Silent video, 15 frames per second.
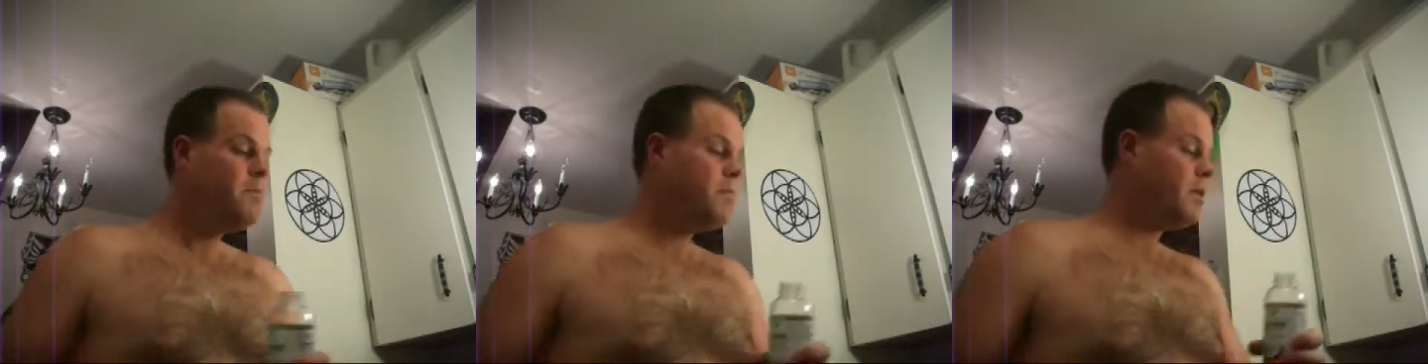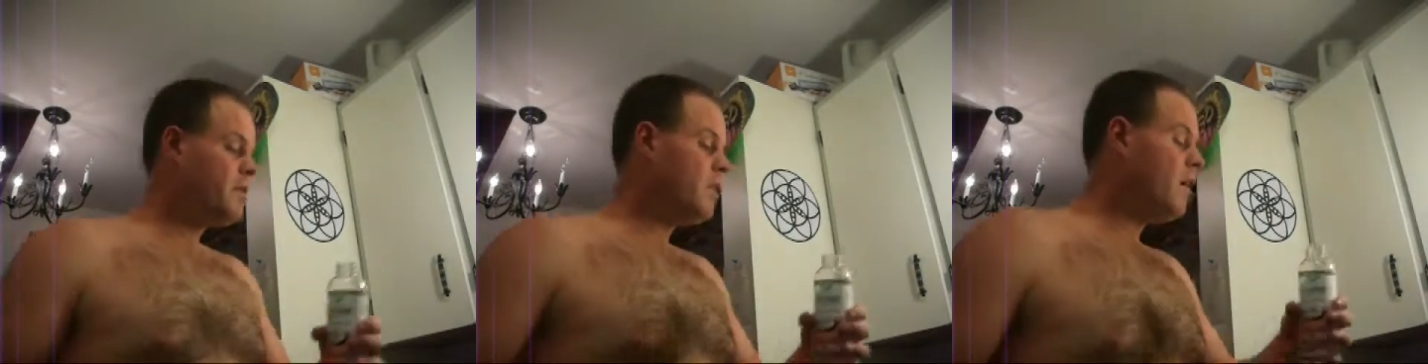
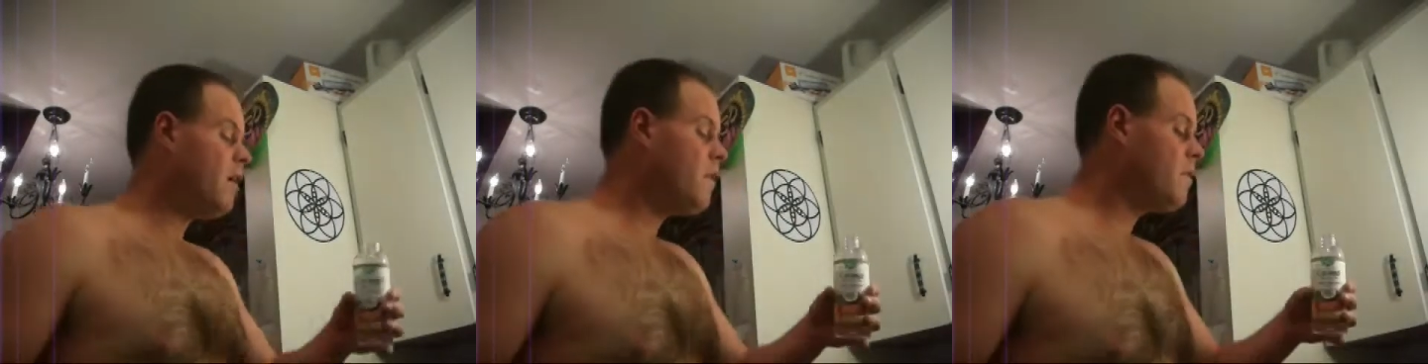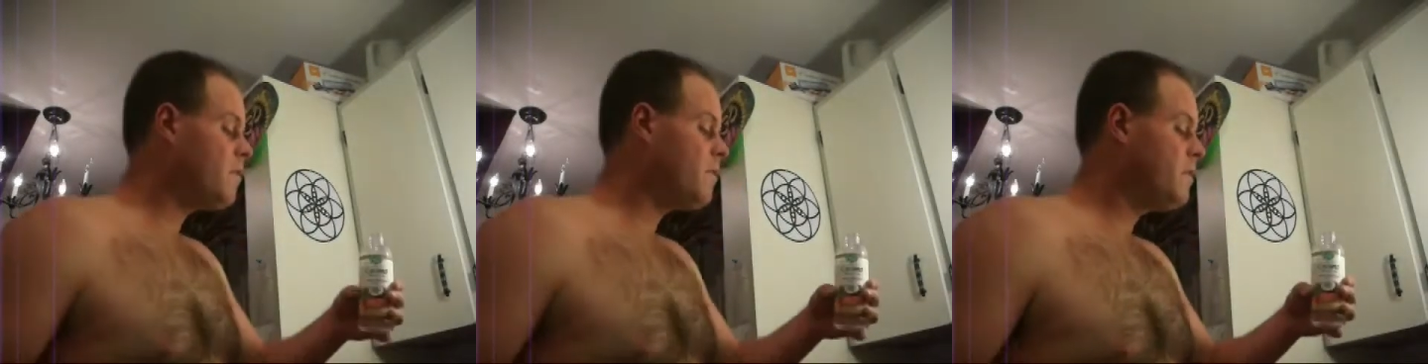But the
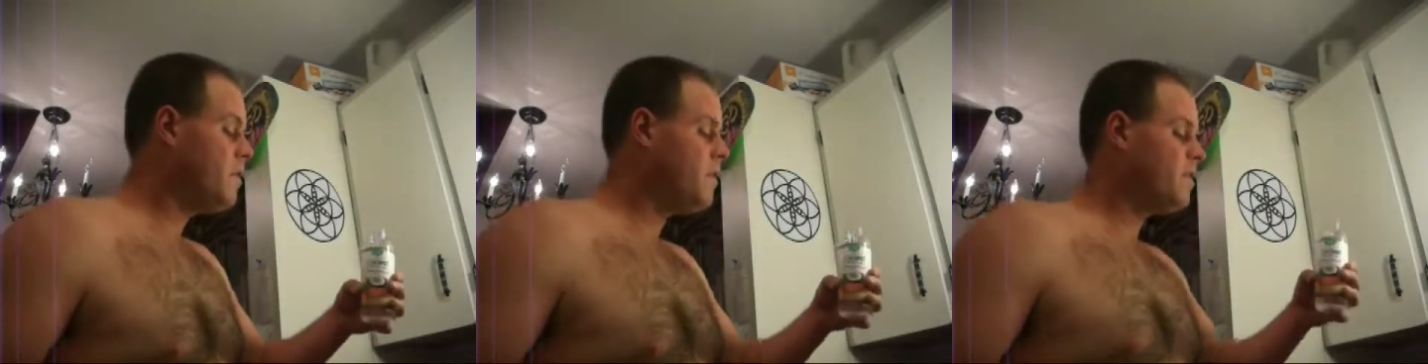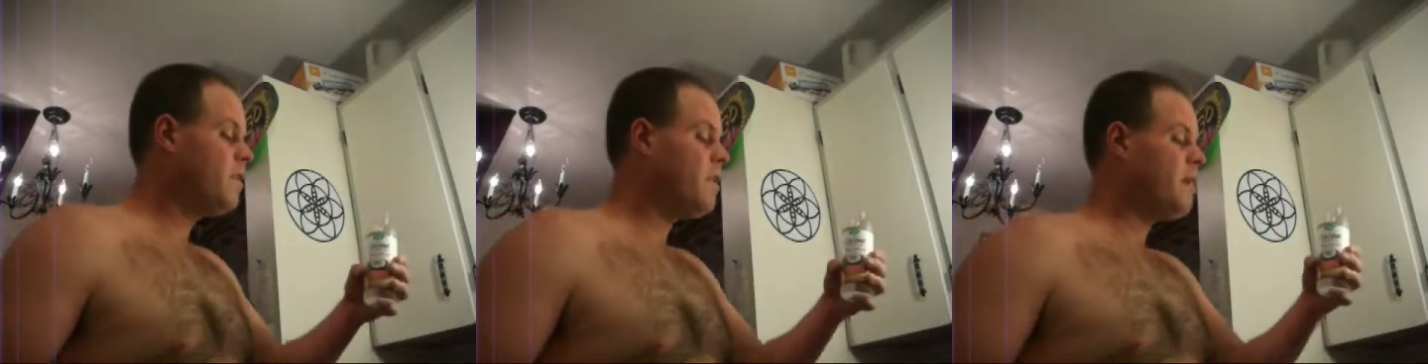
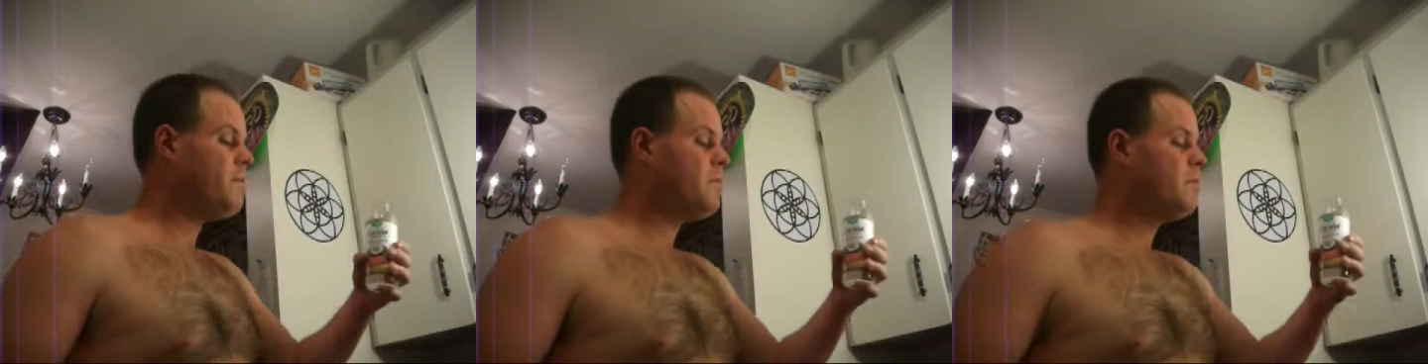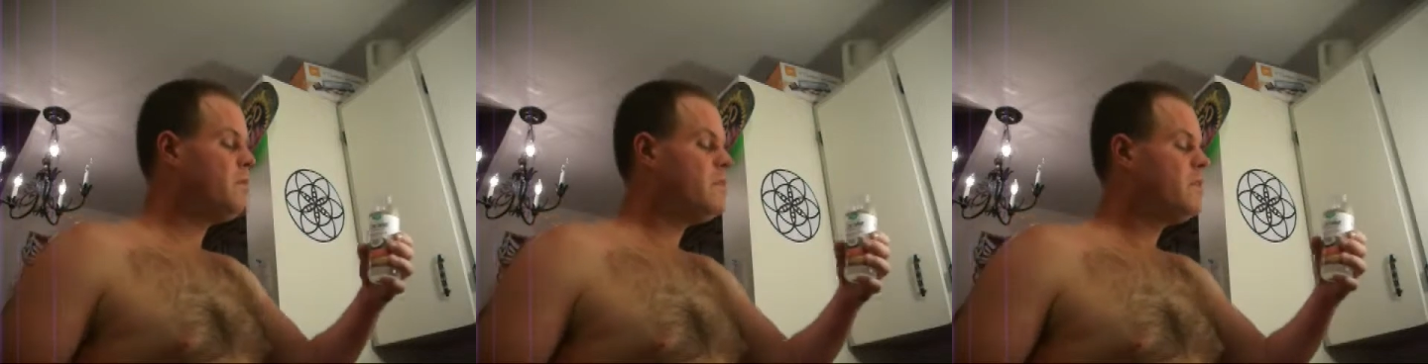
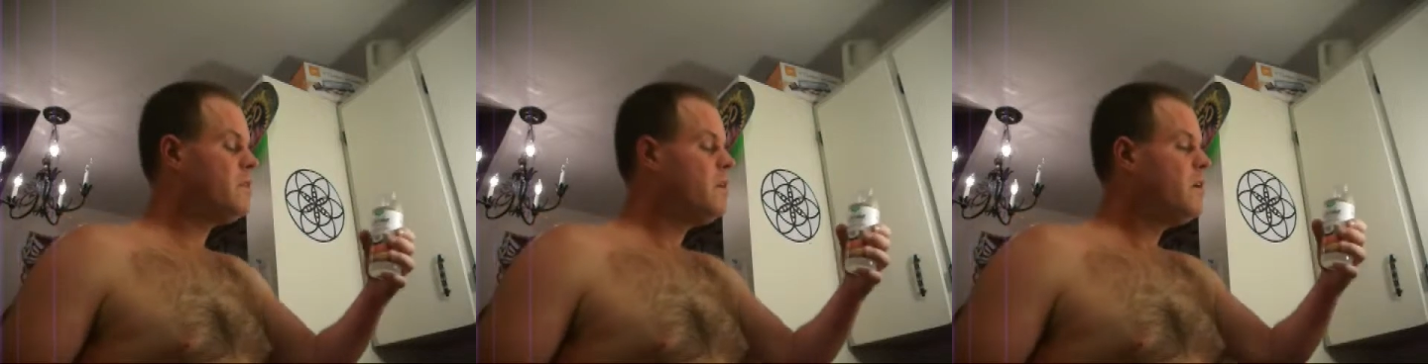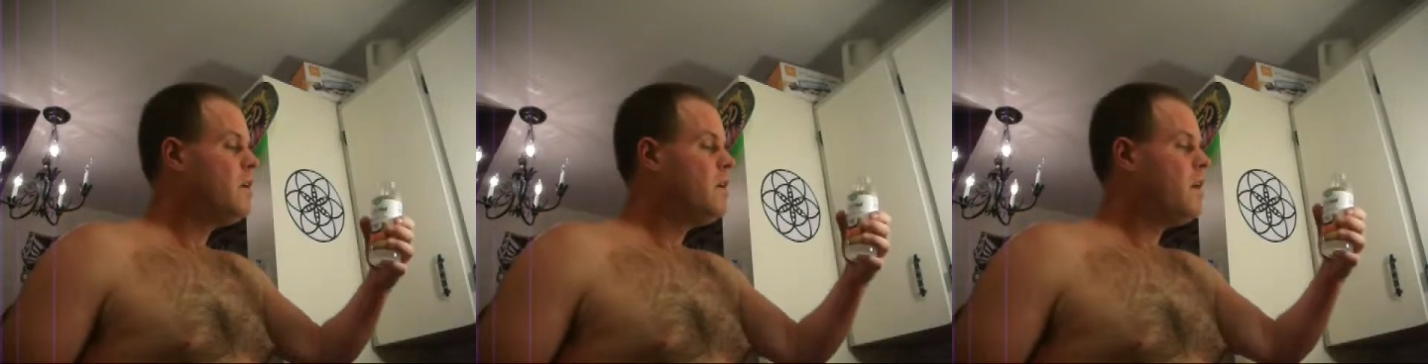lemon juice,
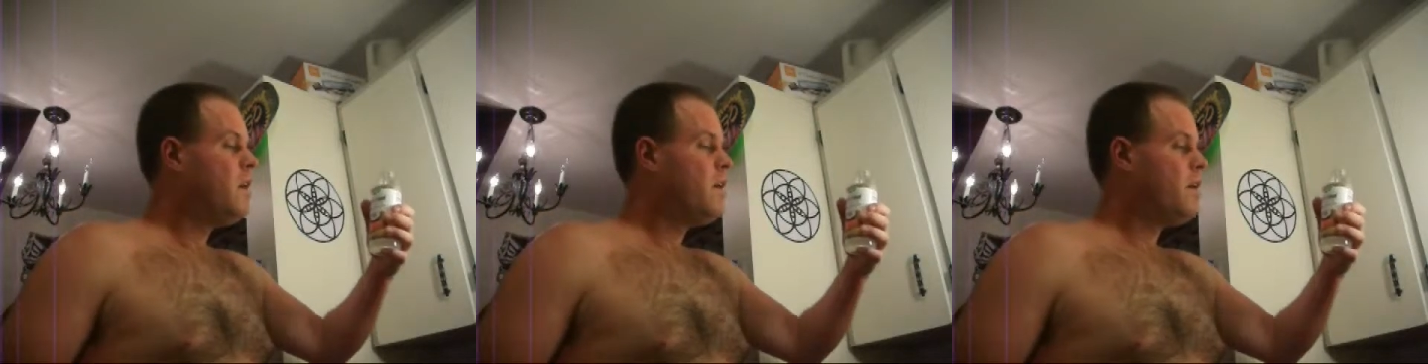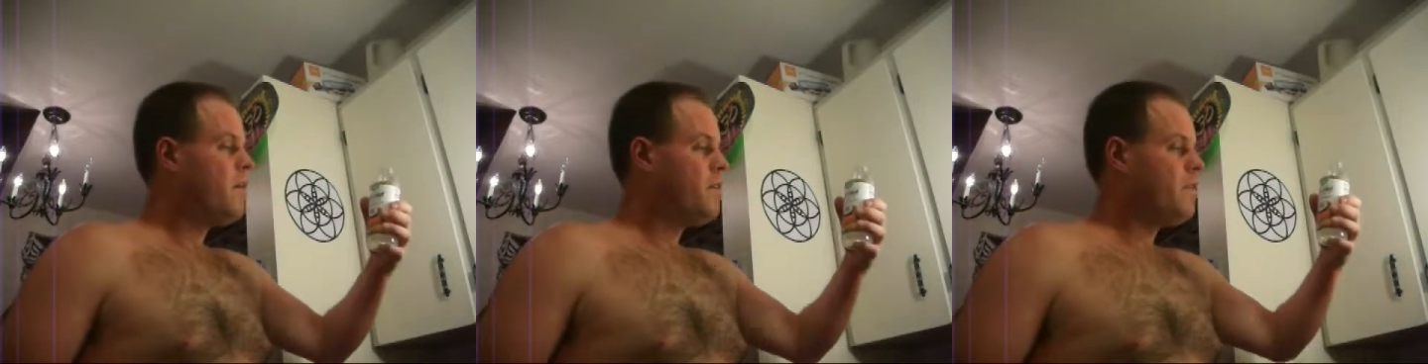
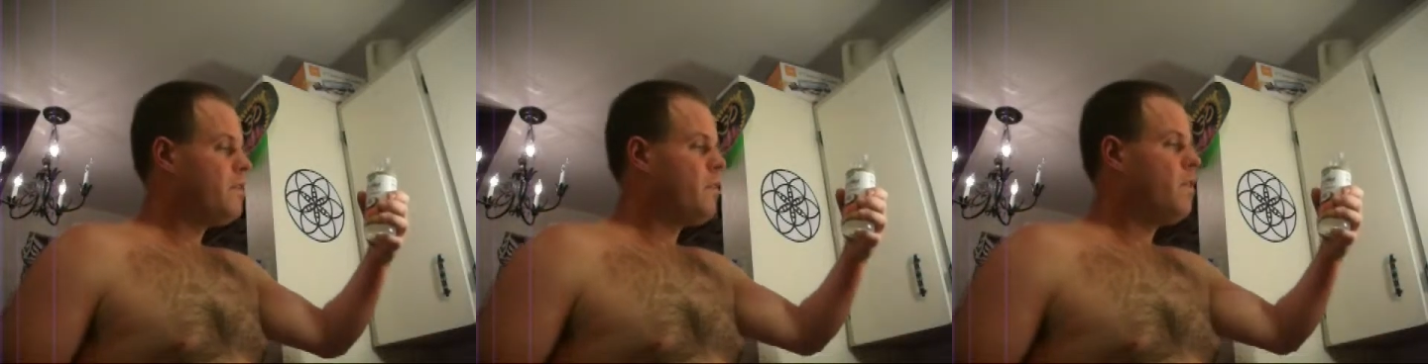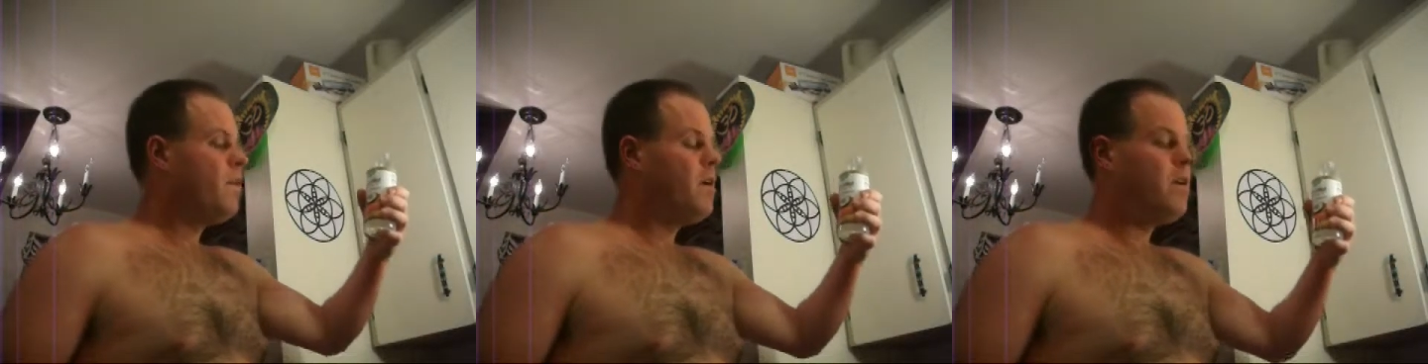
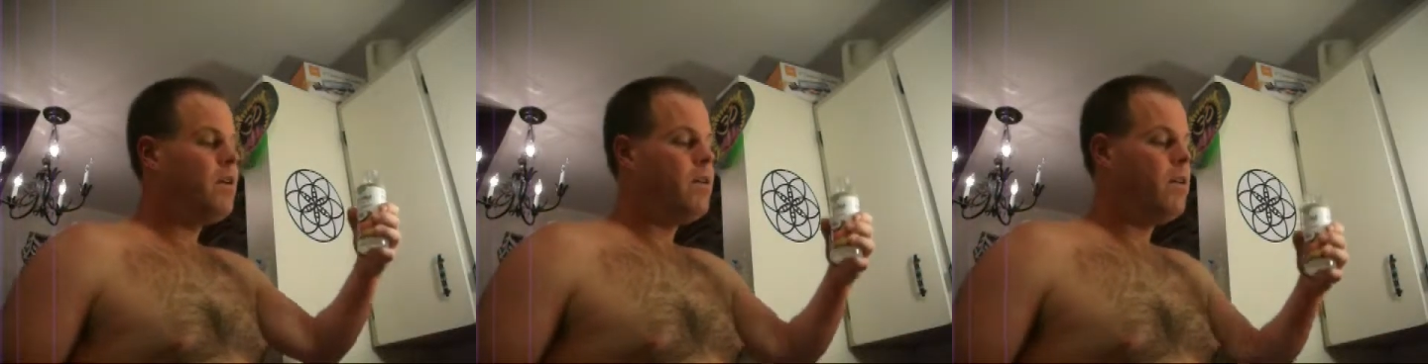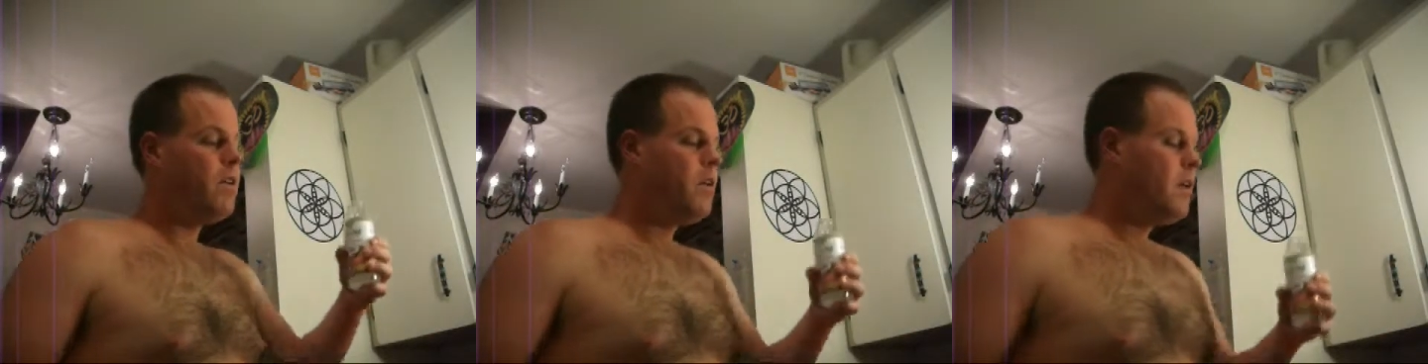the
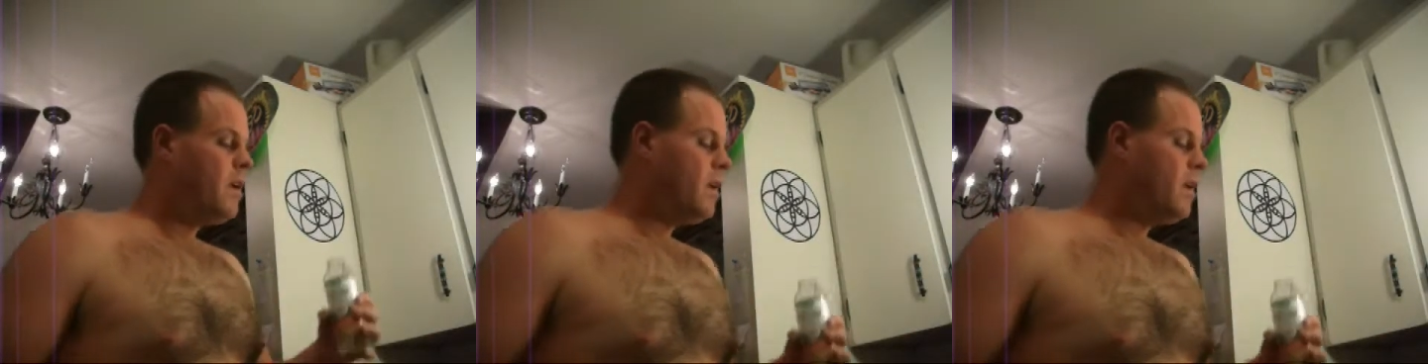oil,